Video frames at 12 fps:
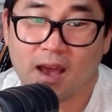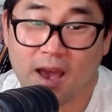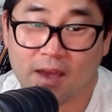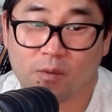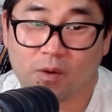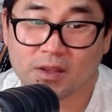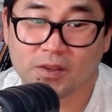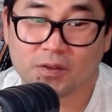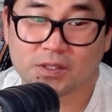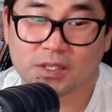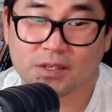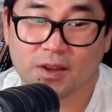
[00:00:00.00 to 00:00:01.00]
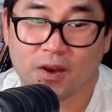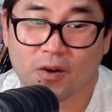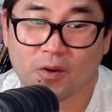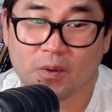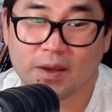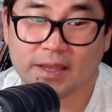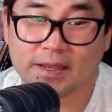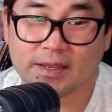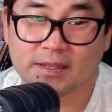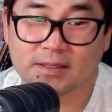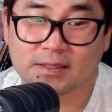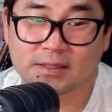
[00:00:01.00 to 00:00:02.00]
I want you to know
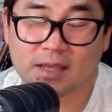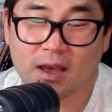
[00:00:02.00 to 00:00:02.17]
is,